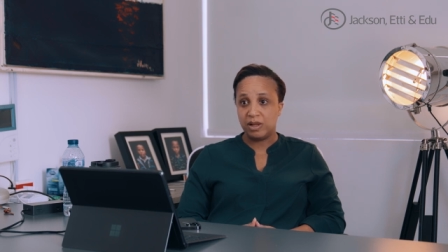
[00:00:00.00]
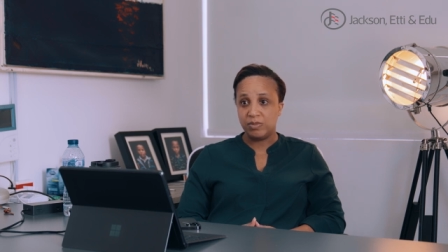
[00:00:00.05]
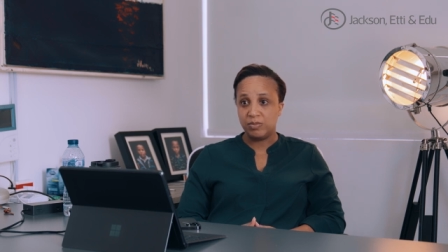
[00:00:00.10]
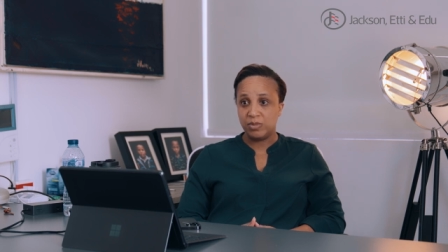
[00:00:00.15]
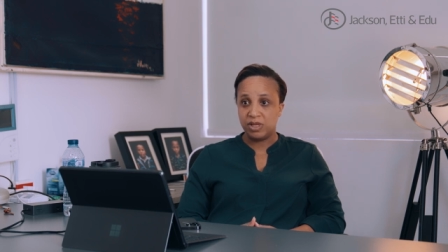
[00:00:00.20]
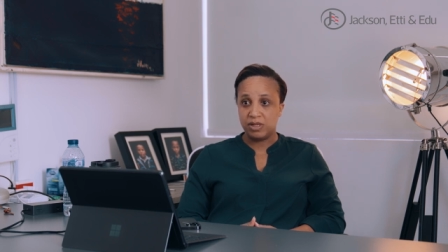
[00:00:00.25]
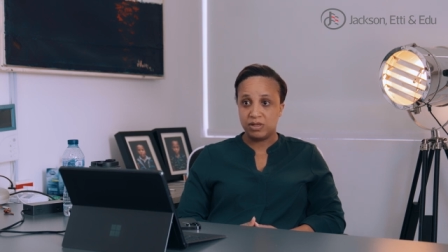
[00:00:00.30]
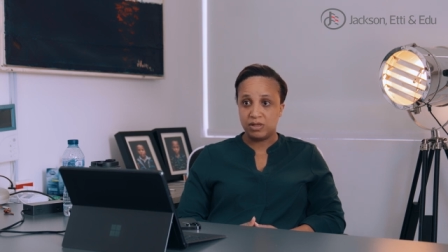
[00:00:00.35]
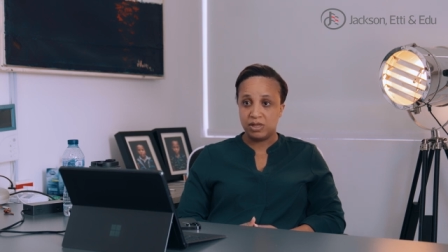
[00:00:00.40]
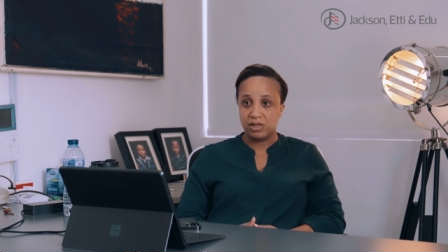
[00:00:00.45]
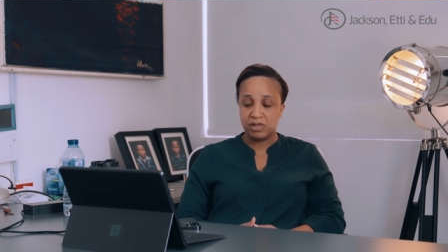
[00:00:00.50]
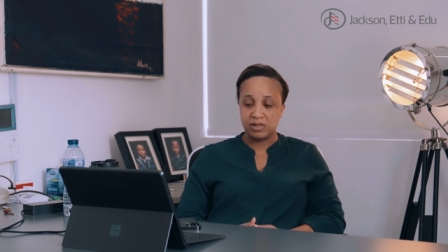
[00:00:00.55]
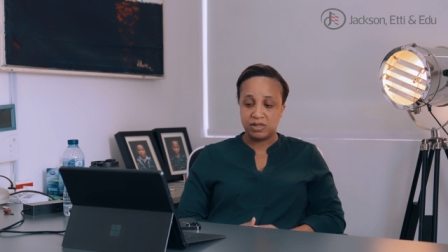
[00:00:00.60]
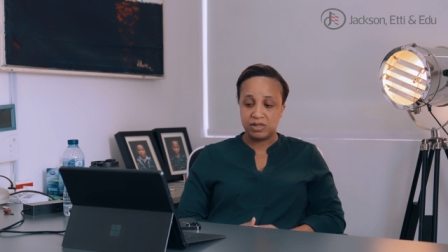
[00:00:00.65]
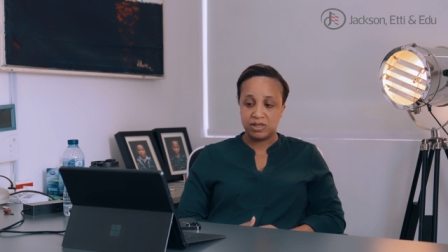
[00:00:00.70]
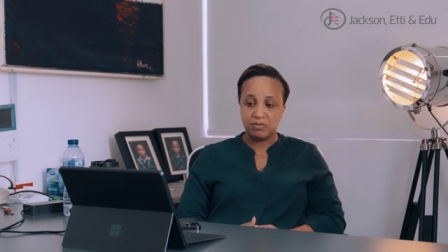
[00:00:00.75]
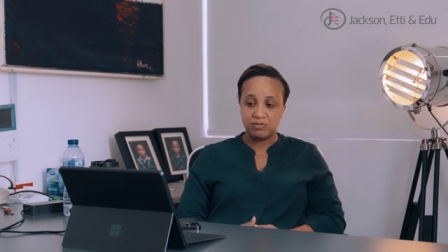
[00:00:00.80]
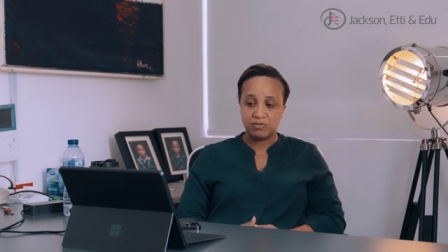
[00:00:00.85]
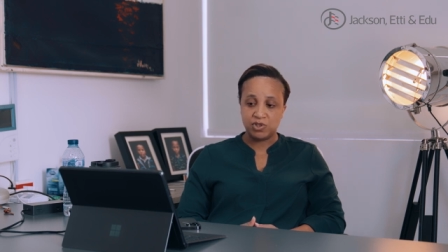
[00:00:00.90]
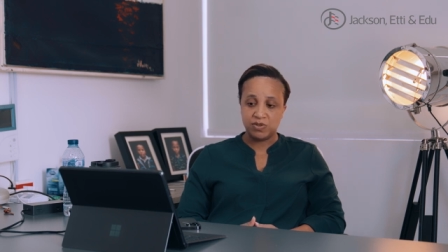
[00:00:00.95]
In
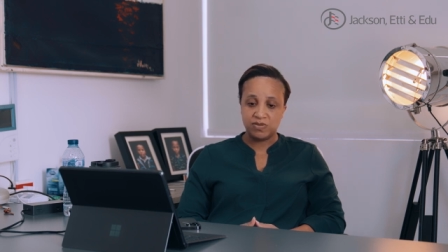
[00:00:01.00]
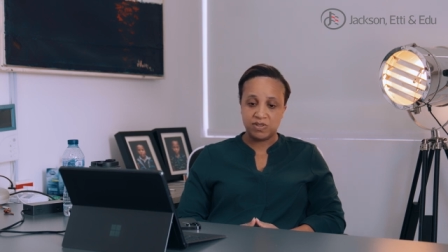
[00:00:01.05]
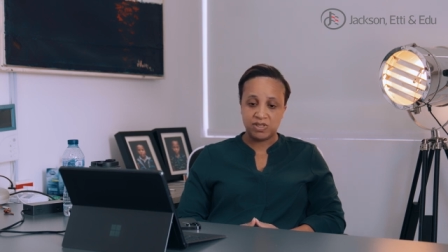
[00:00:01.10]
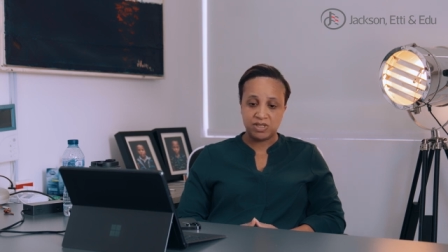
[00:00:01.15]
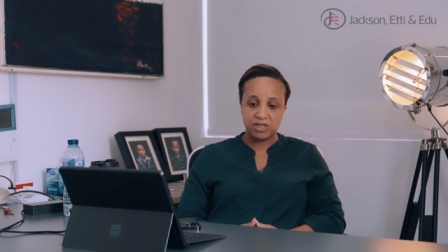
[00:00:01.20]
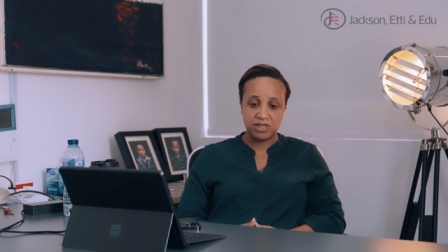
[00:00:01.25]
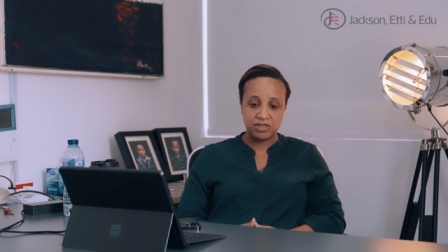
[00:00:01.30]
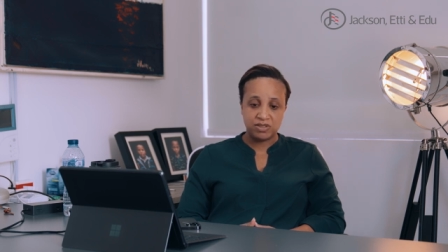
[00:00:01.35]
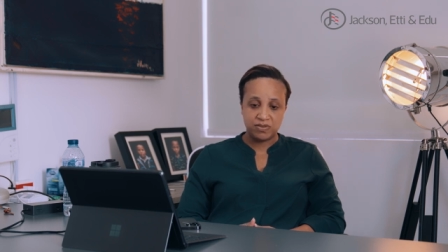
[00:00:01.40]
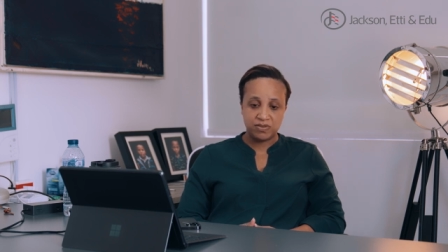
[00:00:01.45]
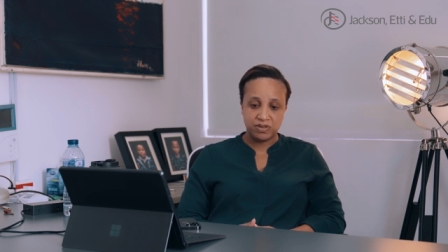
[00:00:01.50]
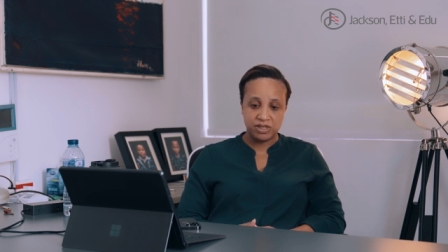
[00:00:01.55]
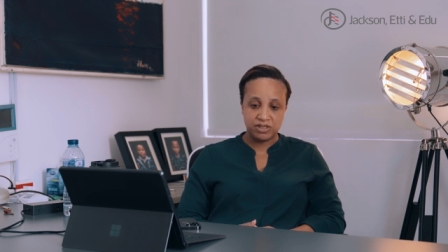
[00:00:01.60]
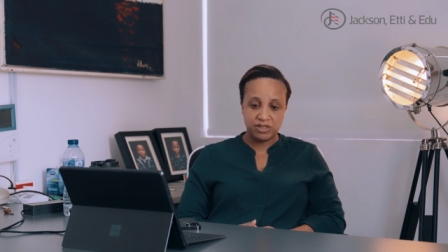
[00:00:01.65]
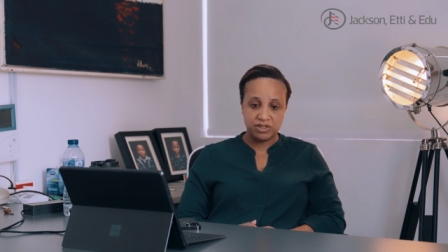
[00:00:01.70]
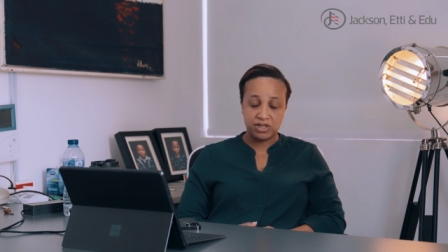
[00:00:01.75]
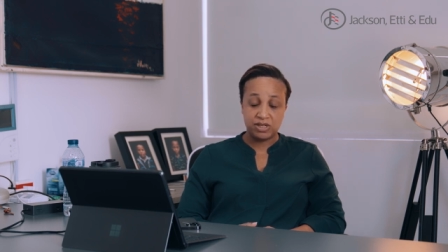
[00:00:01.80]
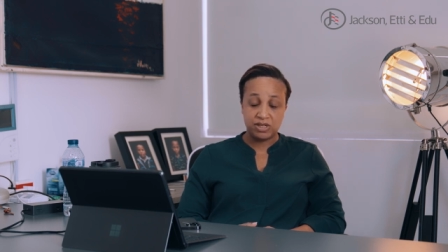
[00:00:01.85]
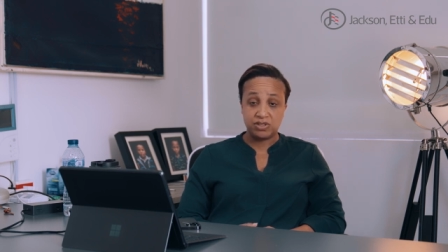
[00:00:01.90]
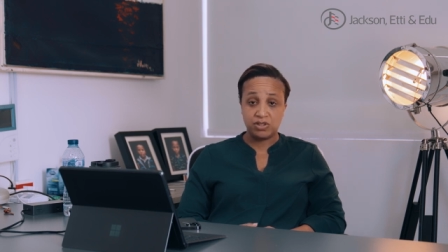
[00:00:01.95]
terms of the size of
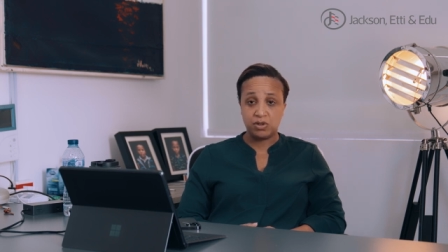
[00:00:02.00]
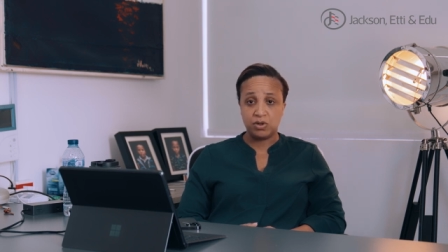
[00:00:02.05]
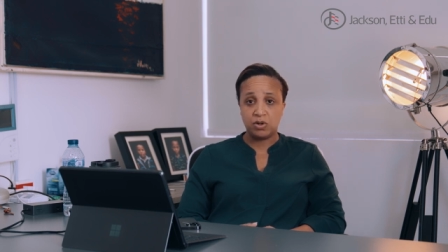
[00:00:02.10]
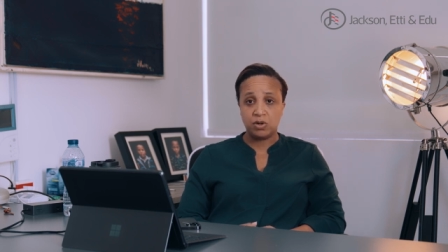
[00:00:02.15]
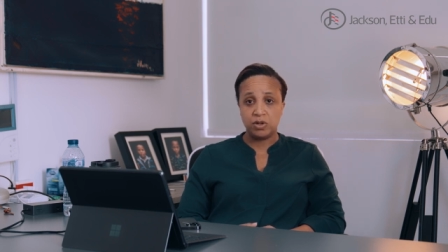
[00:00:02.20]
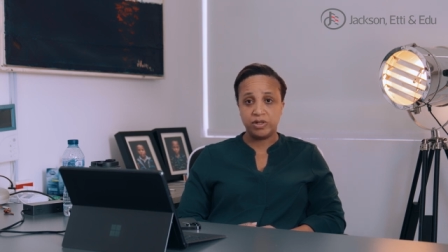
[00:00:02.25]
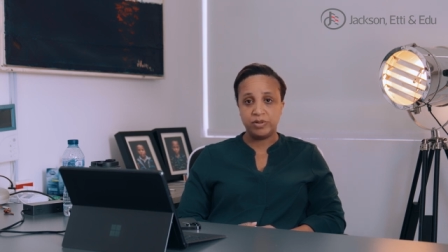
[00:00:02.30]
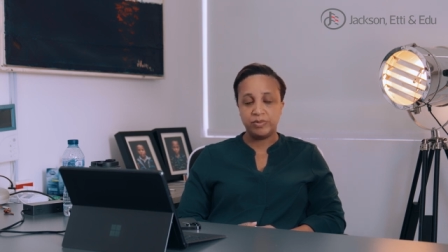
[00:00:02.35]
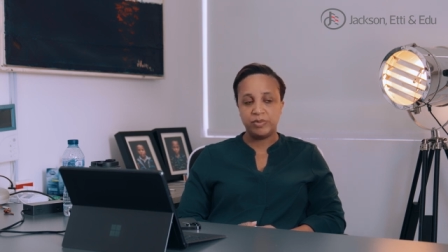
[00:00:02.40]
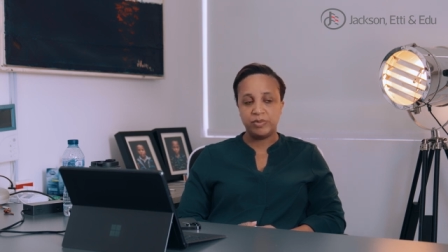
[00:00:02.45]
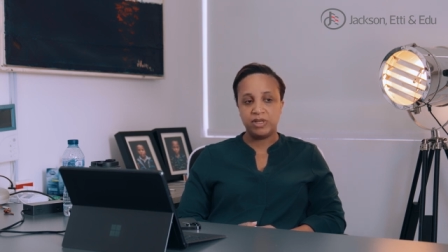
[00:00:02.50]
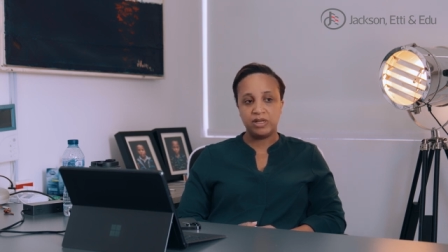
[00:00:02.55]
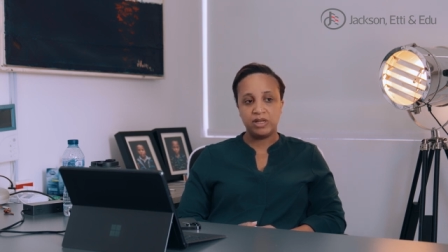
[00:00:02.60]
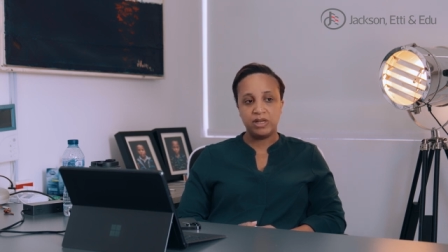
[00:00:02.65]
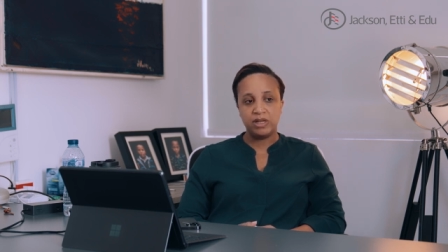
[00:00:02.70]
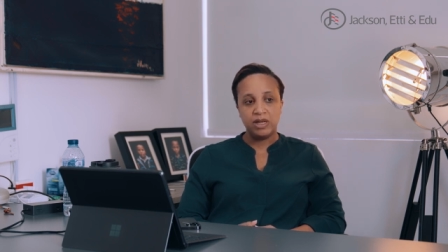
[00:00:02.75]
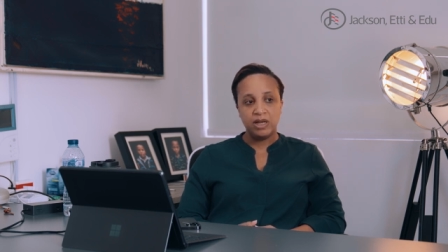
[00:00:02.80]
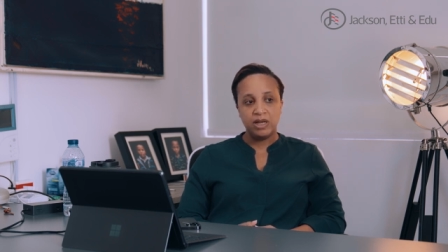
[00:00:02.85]
Nigeria's economy